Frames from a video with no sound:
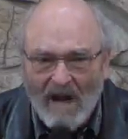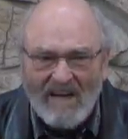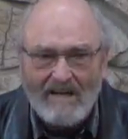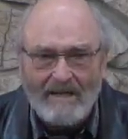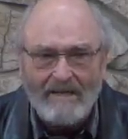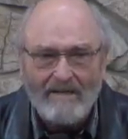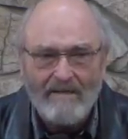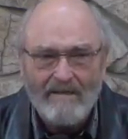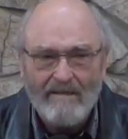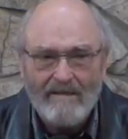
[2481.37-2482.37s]
ugly,
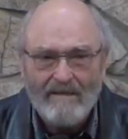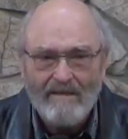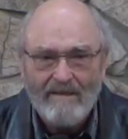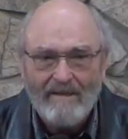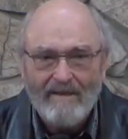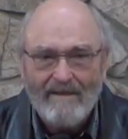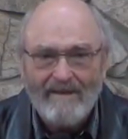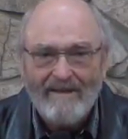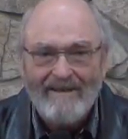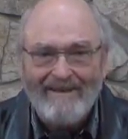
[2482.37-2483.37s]

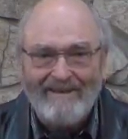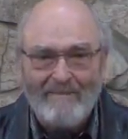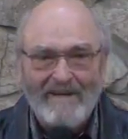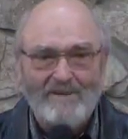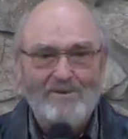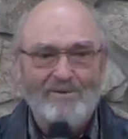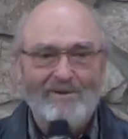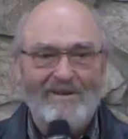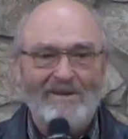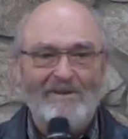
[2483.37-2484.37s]
and to make
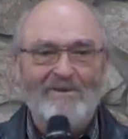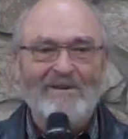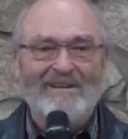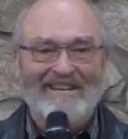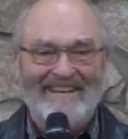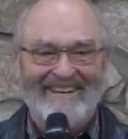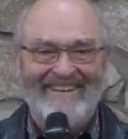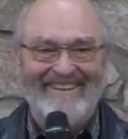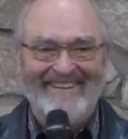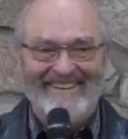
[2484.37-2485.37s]
sure that you and I